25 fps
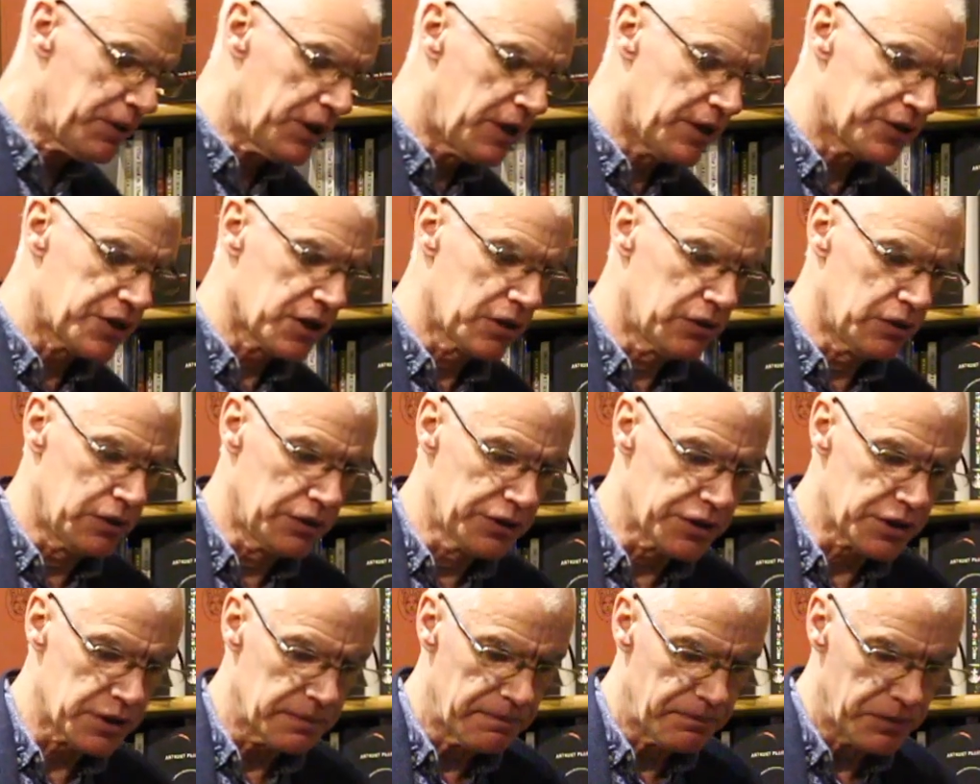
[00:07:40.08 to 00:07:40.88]

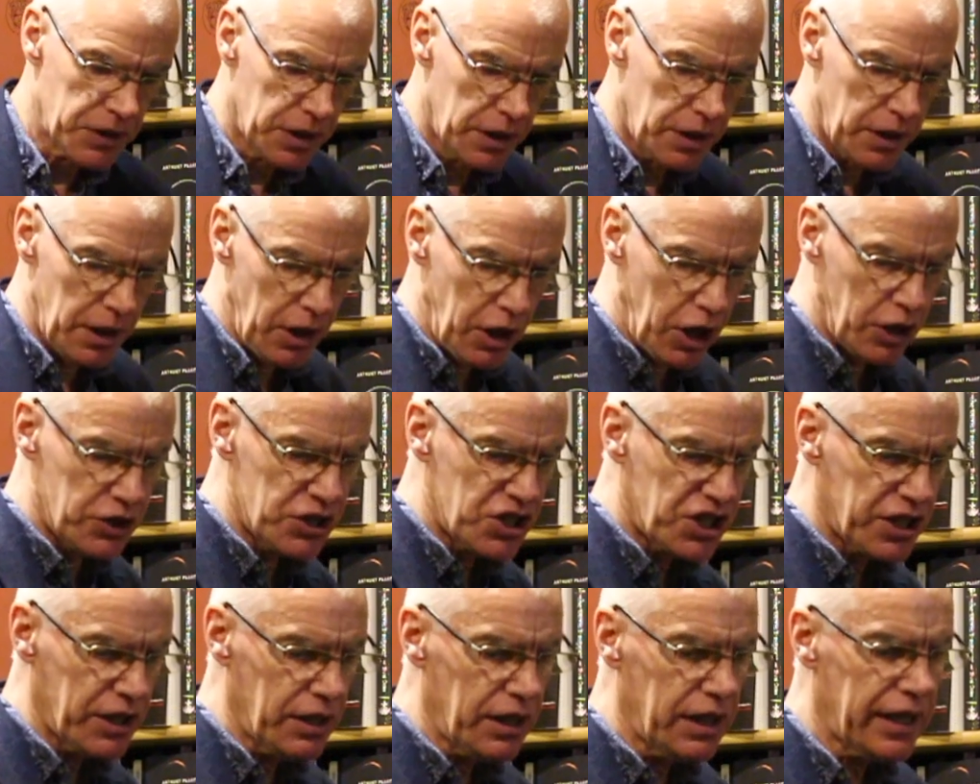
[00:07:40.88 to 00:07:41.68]
particles,
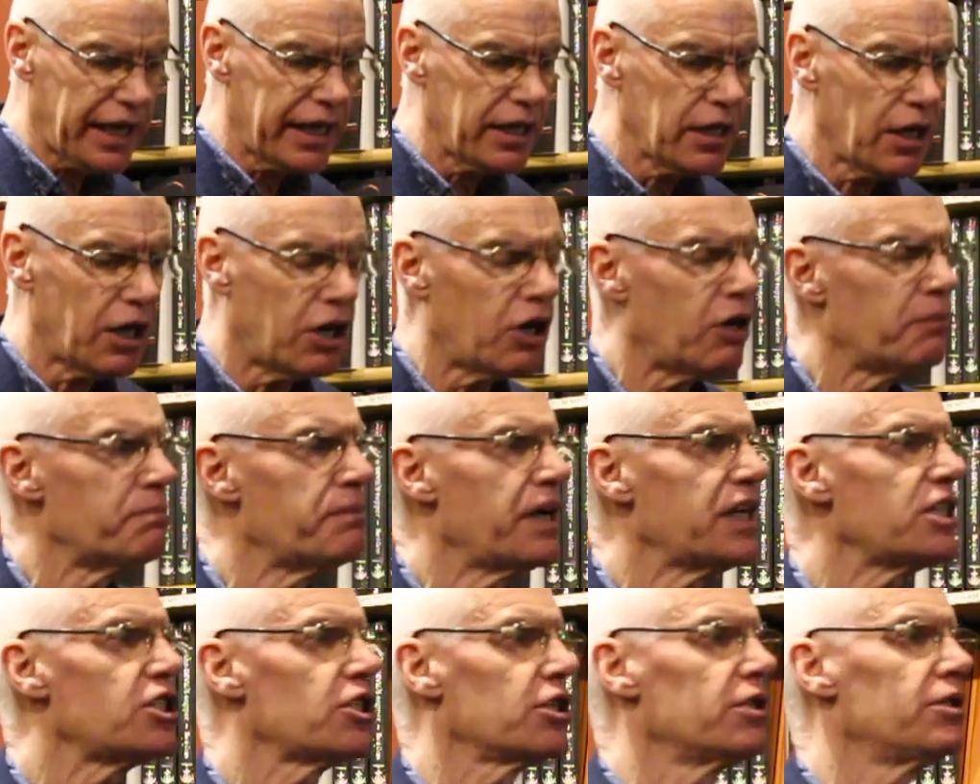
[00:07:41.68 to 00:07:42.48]
until they are
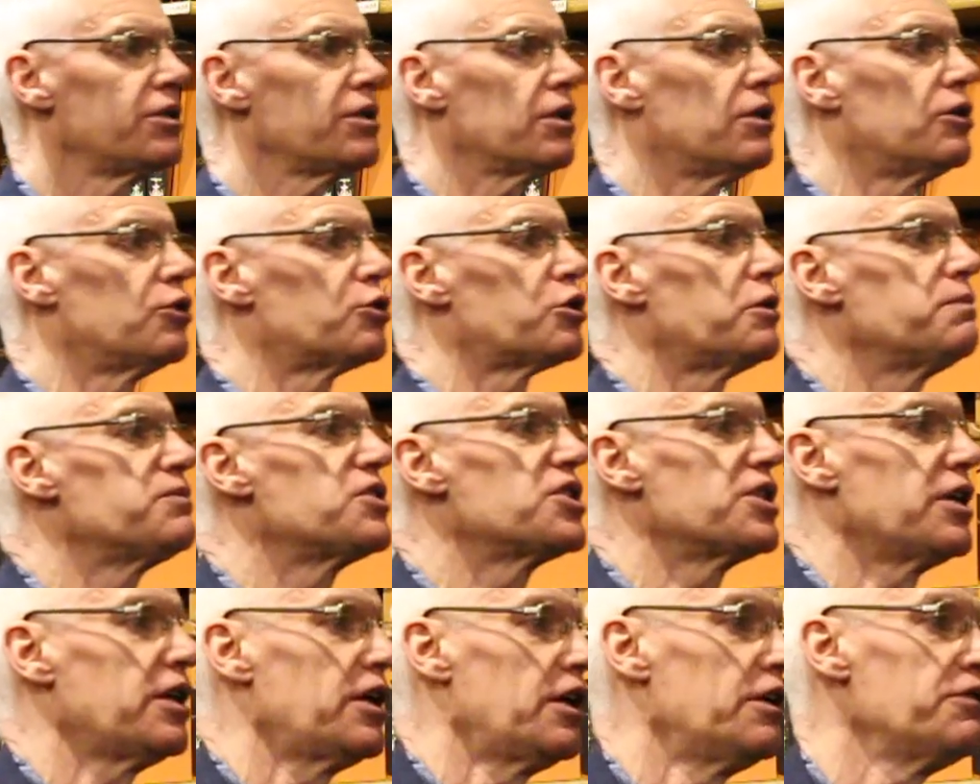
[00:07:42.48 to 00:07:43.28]
measured or
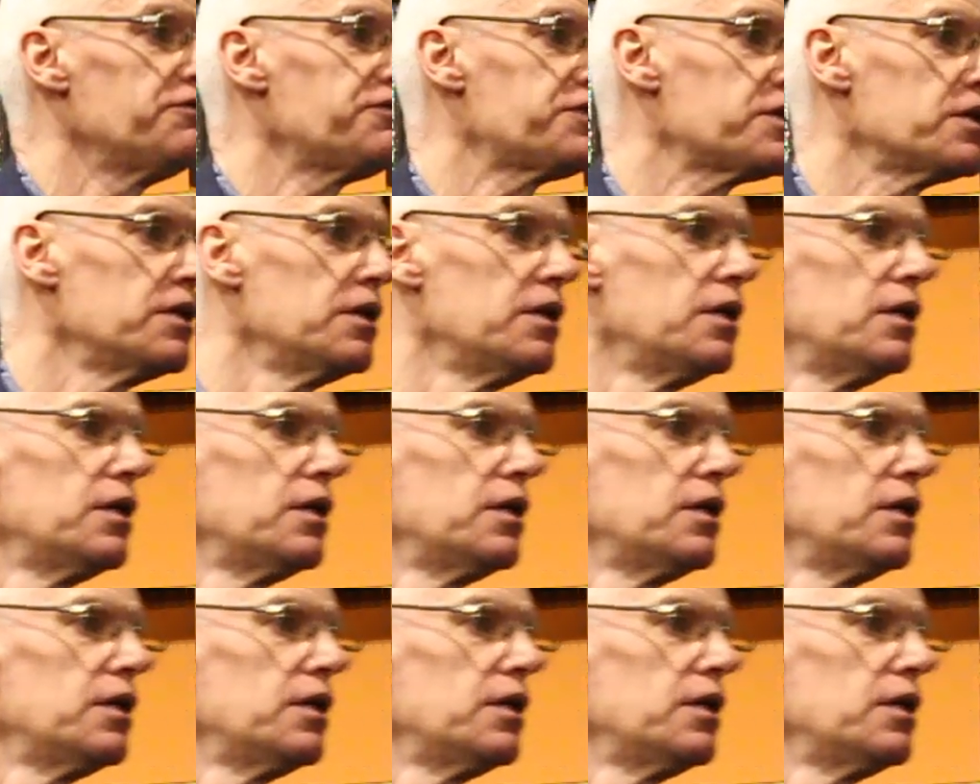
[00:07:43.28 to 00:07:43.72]
observed,